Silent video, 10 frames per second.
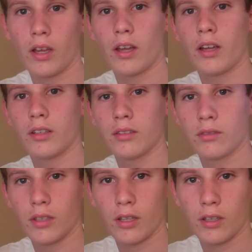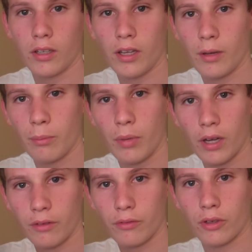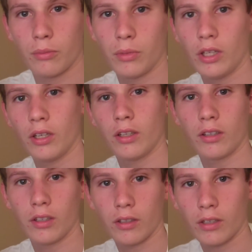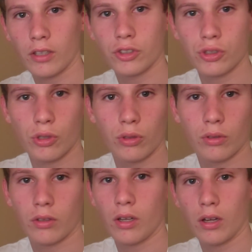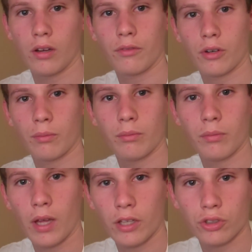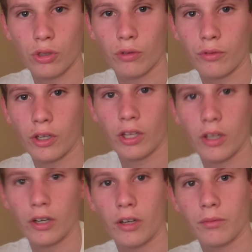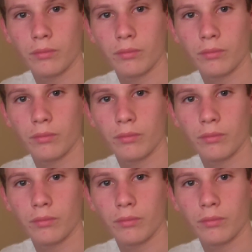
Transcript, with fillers: And yeah, bye from me, Gensho, uh, from Angelo Free Kicker.